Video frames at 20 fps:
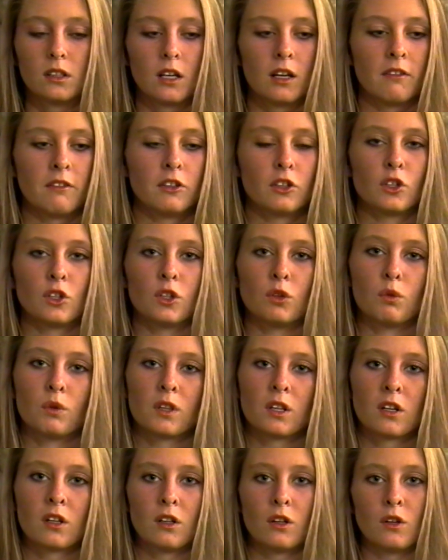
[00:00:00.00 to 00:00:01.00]
I feel good with
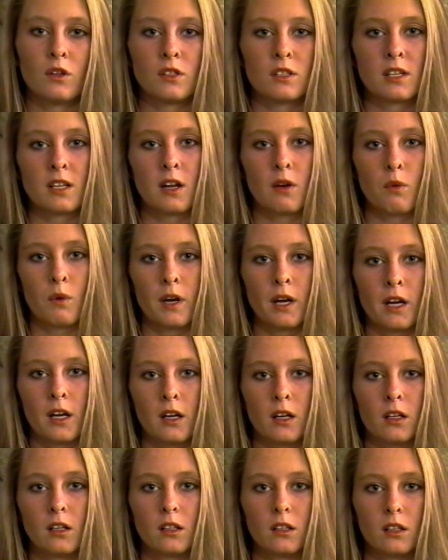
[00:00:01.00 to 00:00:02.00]
the clothes that I
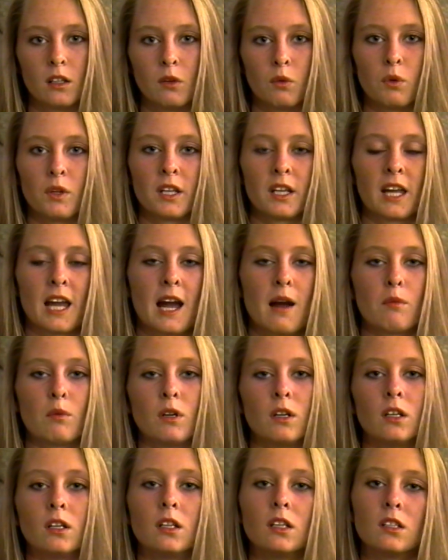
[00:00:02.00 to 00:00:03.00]
wear. And when the
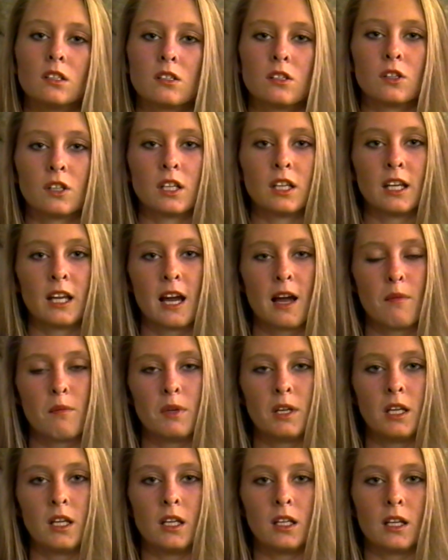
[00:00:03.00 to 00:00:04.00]
camera is looking at
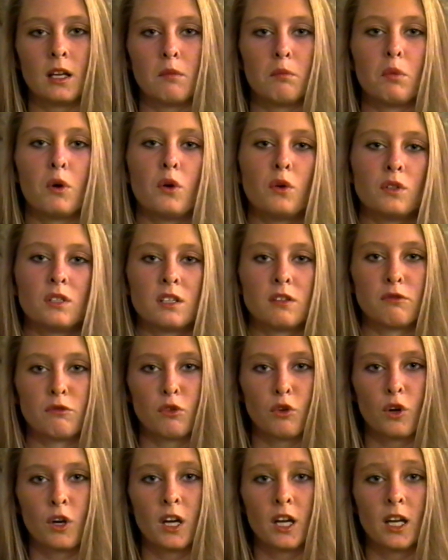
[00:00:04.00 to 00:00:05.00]
me and I'm posing
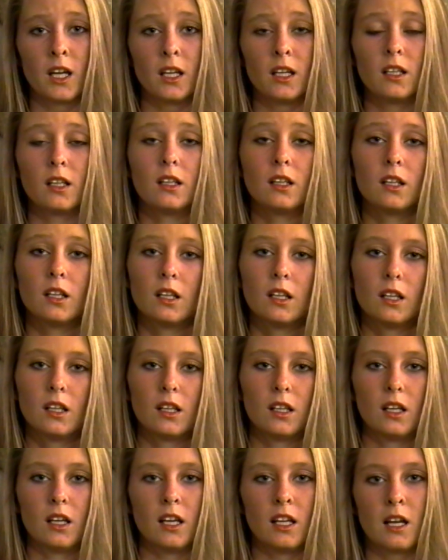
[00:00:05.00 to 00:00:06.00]
for it
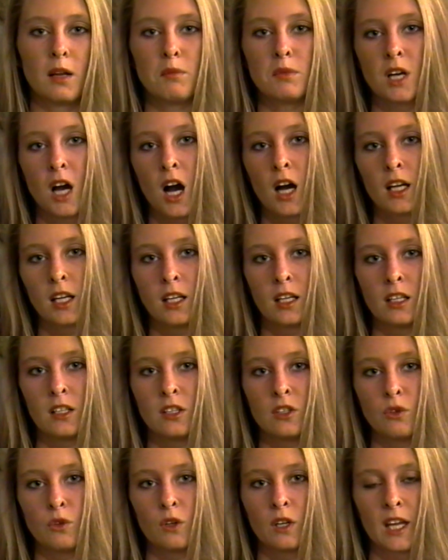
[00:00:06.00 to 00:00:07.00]
and I'm talking
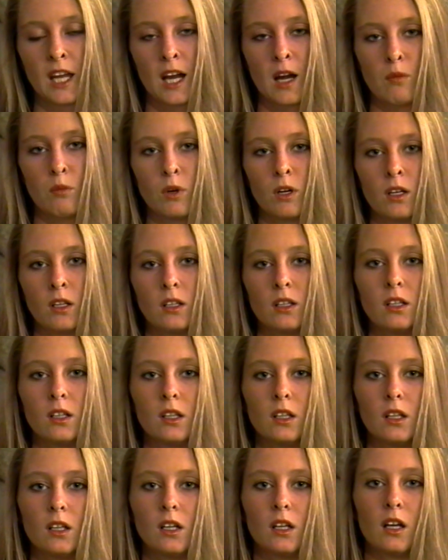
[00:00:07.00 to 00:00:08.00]
into a camera,
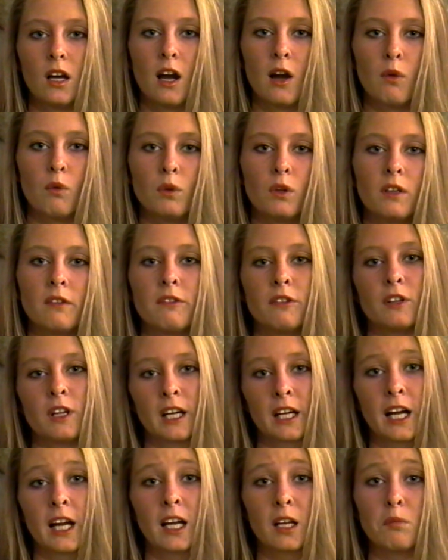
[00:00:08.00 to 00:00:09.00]
I really feel
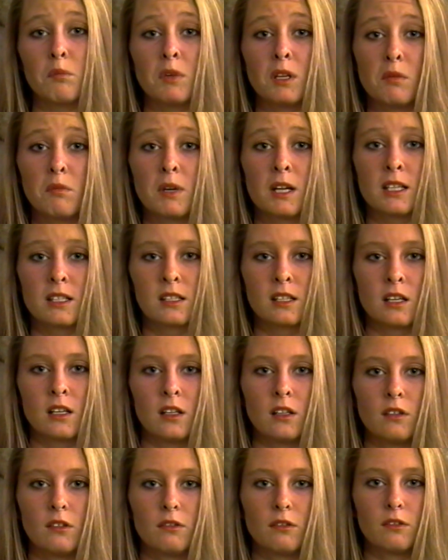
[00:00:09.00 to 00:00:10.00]
like I can be
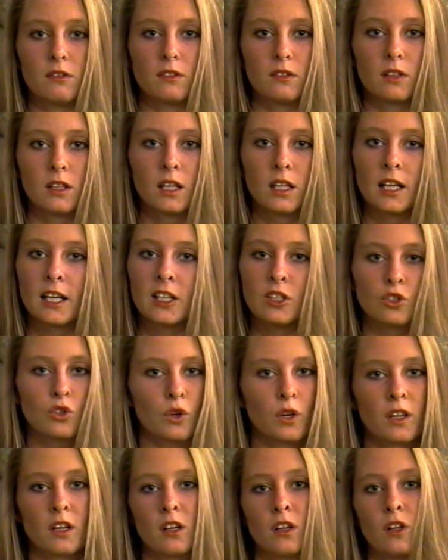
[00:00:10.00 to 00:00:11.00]
myself. And I
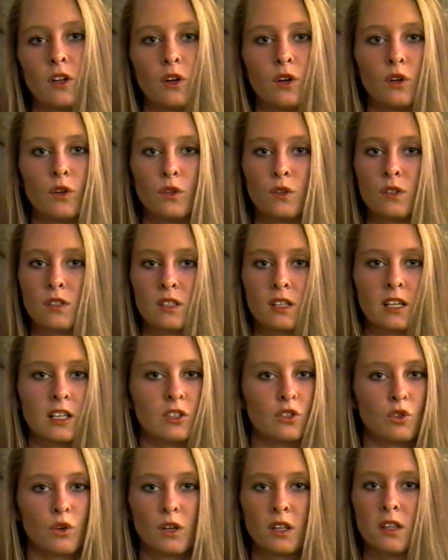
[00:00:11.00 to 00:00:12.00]
enjoy the clothes and I
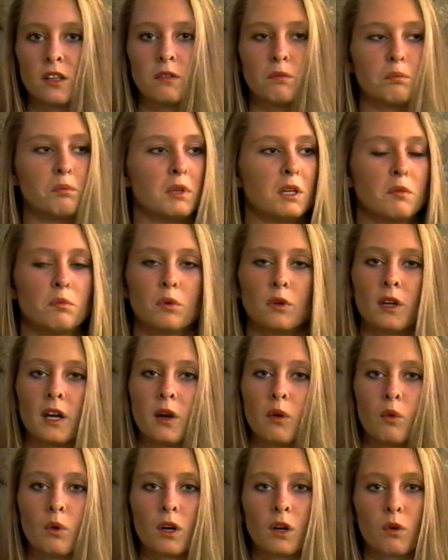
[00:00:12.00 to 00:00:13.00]
enjoy the people
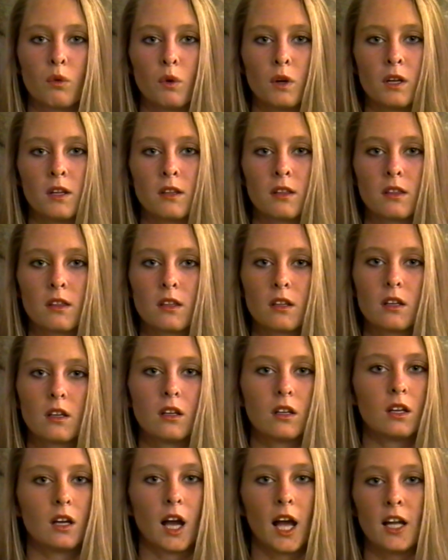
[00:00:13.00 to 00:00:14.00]
I work with.
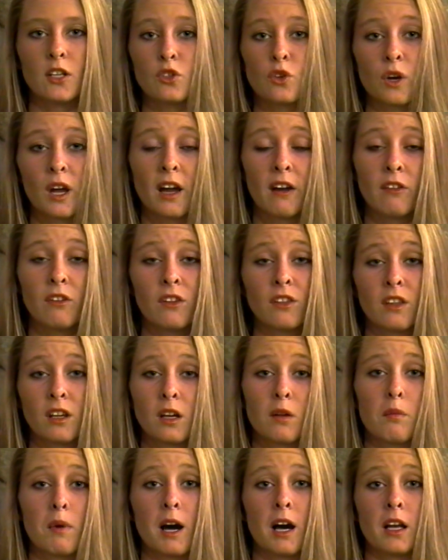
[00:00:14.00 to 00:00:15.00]
I enjoy
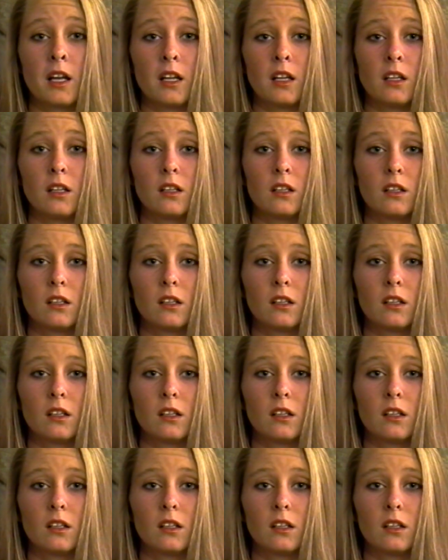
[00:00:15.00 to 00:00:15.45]
everything about it.